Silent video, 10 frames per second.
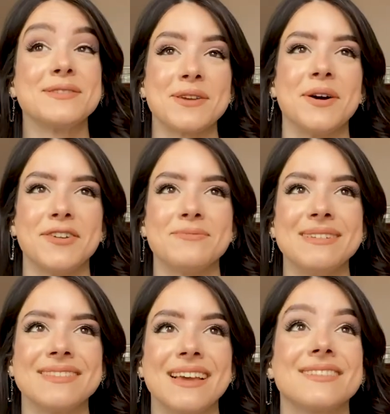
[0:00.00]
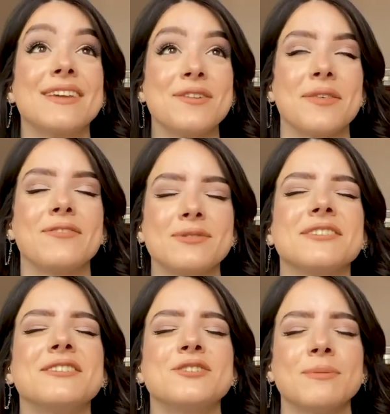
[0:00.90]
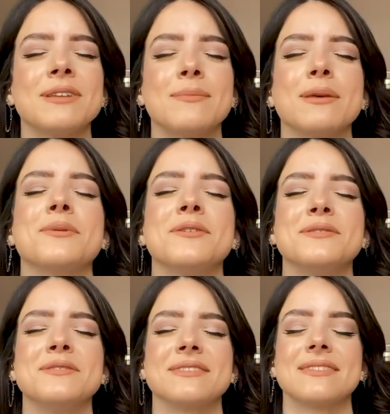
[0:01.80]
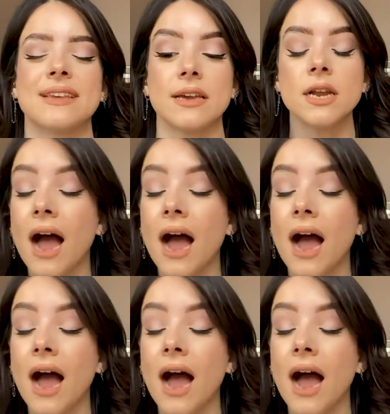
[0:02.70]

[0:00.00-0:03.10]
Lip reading: is so hard for me to say because I know that everyone's gonna jump down my throat as soon as I say it.